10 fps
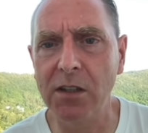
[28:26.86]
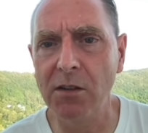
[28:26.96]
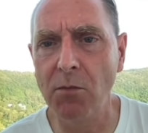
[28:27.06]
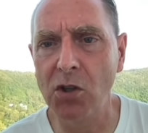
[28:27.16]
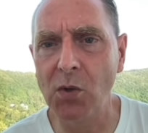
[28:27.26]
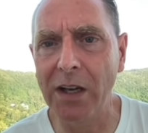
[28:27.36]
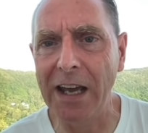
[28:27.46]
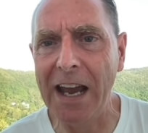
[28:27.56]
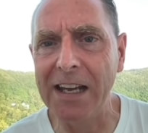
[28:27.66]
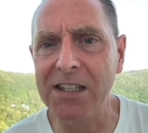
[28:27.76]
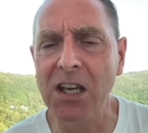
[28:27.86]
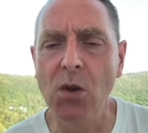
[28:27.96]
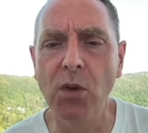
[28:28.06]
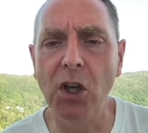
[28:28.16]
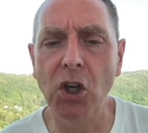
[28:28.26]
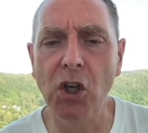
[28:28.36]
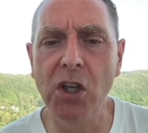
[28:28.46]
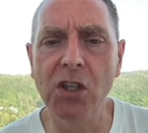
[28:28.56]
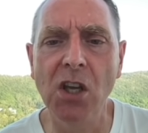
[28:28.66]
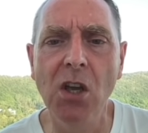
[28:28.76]
of merch. We've got hats. We've got
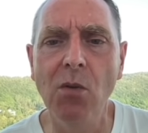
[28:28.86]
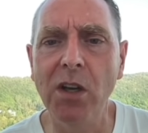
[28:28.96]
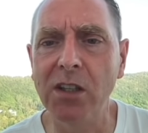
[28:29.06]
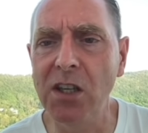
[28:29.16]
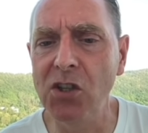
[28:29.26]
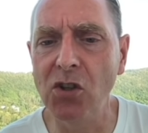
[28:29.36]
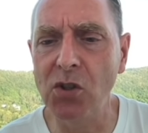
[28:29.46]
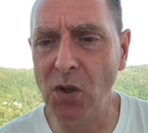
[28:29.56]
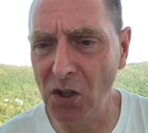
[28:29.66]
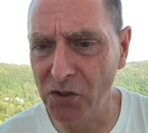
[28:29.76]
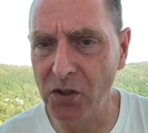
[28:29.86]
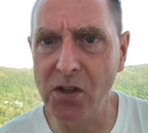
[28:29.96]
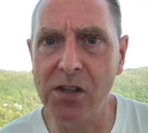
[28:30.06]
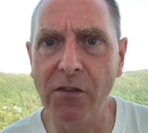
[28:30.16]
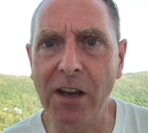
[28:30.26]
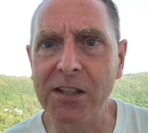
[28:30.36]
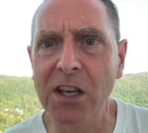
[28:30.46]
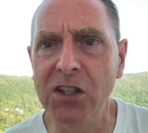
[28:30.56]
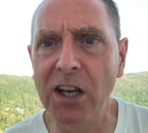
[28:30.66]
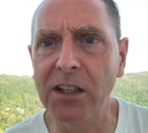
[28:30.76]
hoodies. We've got t-shirts. We've got all sorts of stuff, guys.
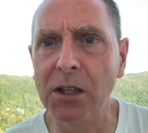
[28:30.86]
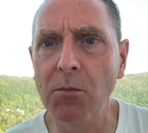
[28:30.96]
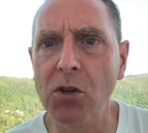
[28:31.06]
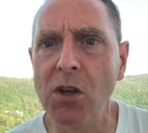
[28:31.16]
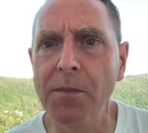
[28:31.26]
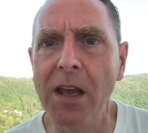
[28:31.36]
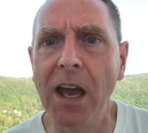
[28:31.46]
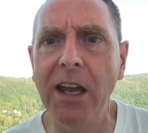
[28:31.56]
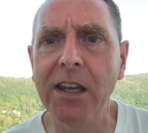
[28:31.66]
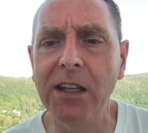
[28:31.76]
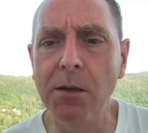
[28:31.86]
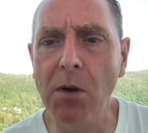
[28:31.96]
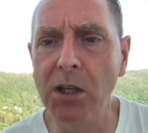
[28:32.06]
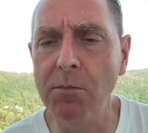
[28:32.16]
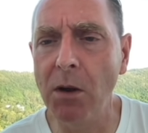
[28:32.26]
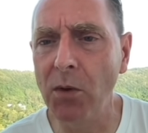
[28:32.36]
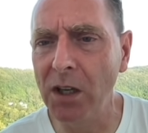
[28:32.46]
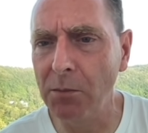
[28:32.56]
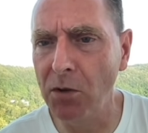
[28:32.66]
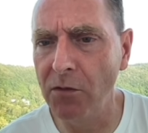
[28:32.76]
Check out the merch and get the Mugdy Mug. We got
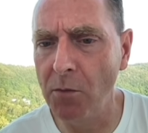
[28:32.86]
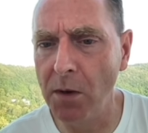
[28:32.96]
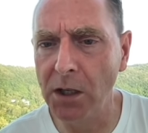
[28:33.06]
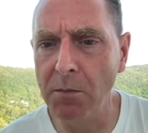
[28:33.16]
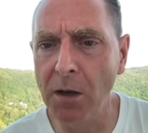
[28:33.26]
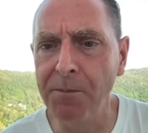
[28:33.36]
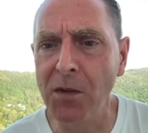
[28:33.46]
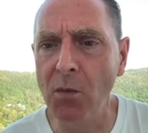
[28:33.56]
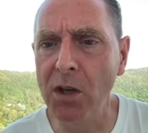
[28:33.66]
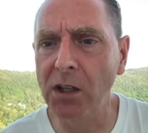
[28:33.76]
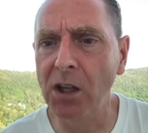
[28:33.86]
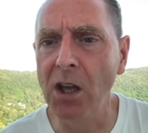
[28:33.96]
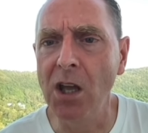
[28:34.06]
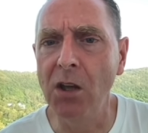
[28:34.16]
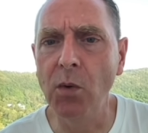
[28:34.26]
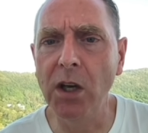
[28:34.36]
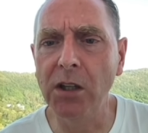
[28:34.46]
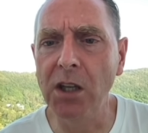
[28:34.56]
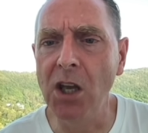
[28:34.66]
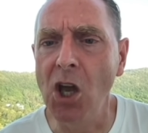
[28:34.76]
the beautiful Mugdy Mug. We got the
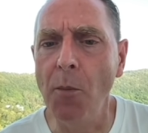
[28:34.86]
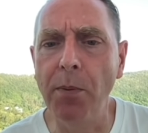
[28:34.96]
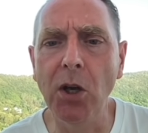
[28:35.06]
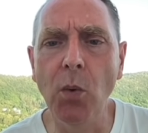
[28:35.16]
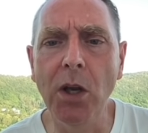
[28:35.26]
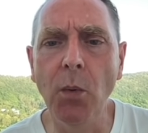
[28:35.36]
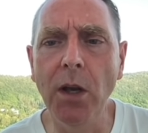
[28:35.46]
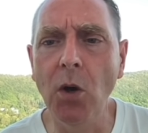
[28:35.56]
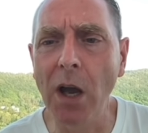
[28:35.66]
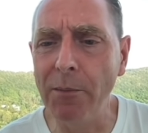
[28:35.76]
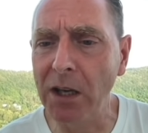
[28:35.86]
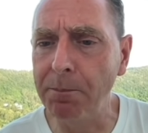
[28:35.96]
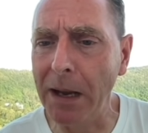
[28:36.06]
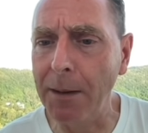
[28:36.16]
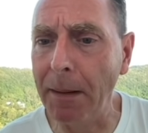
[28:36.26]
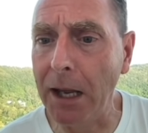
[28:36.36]
Pillow Willow Willow, and we got back.